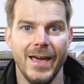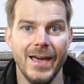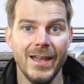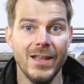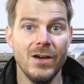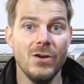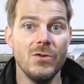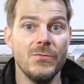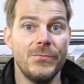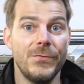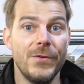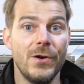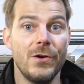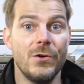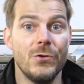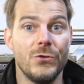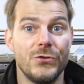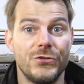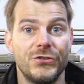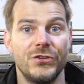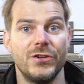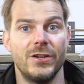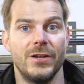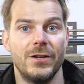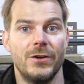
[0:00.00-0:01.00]
Hello
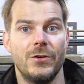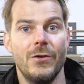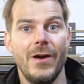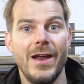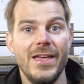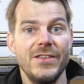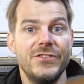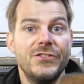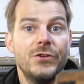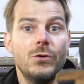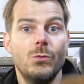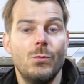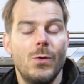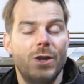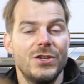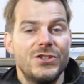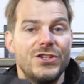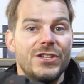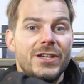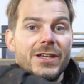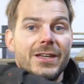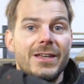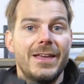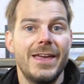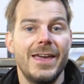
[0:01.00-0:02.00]
folks, great you're
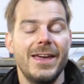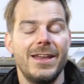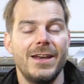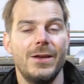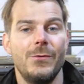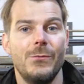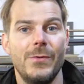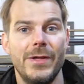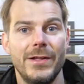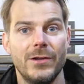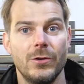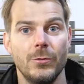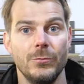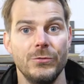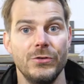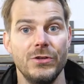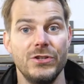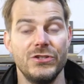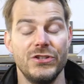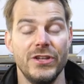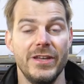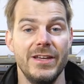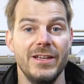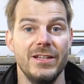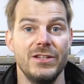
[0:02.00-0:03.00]
watching again and welcome to
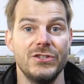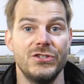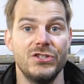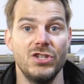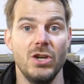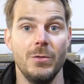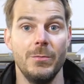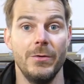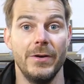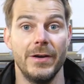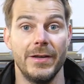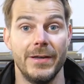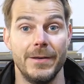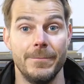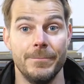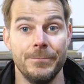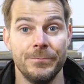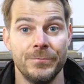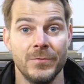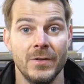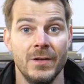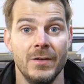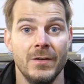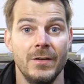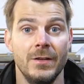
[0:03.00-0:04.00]
this English summary.
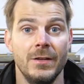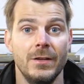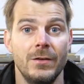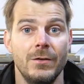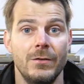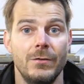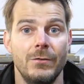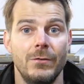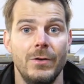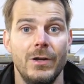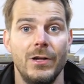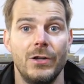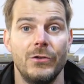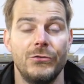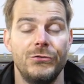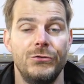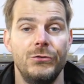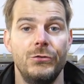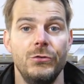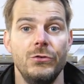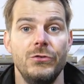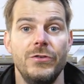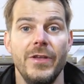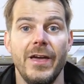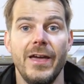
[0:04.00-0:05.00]
Well,
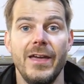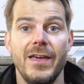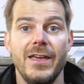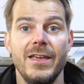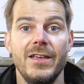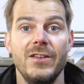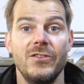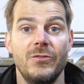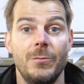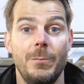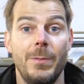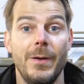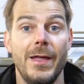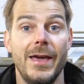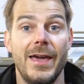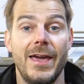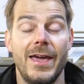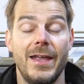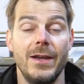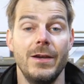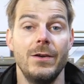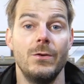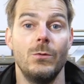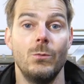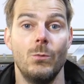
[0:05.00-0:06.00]
today's
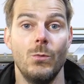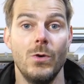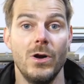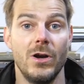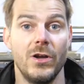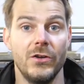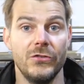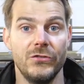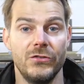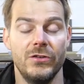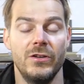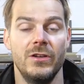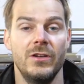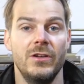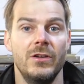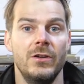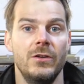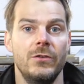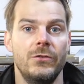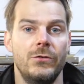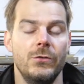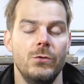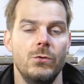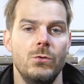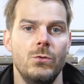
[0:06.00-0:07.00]
plan was
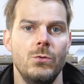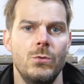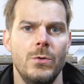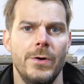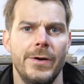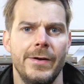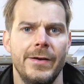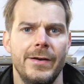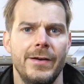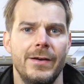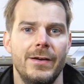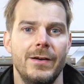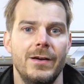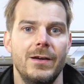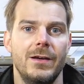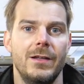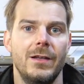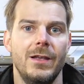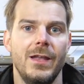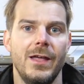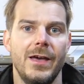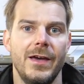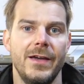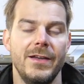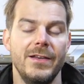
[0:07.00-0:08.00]
to
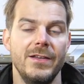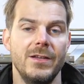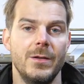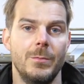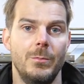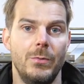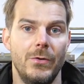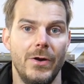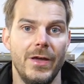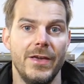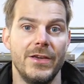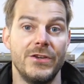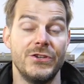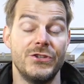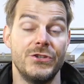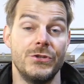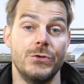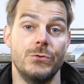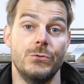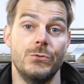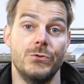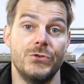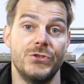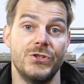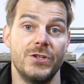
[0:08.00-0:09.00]
align the brake
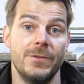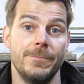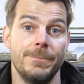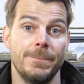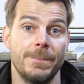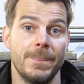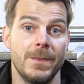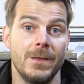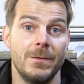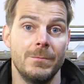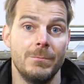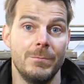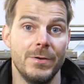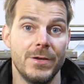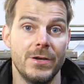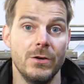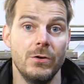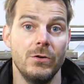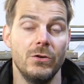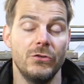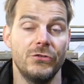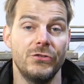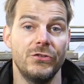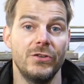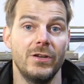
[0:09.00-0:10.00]
shoes
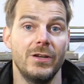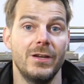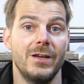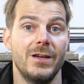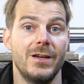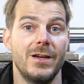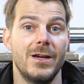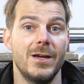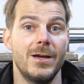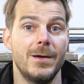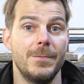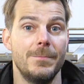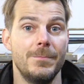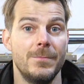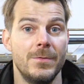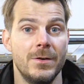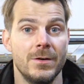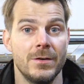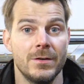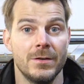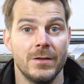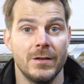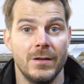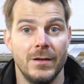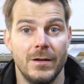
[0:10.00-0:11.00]
because
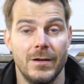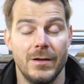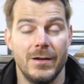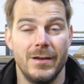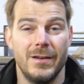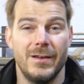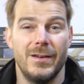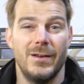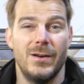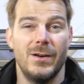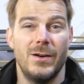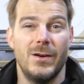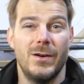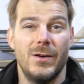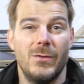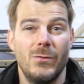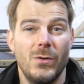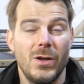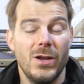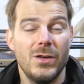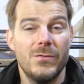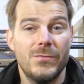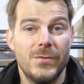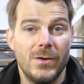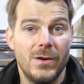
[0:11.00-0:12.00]

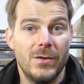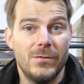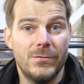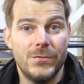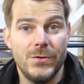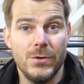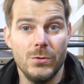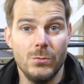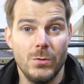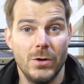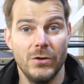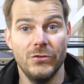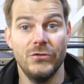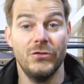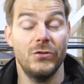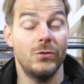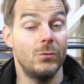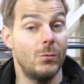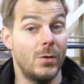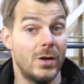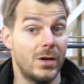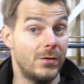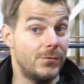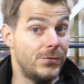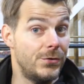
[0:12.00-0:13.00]
one of our viewers,
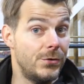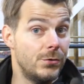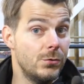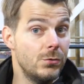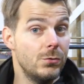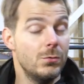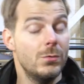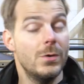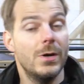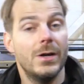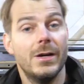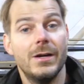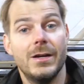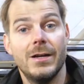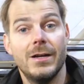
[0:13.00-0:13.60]
one of you,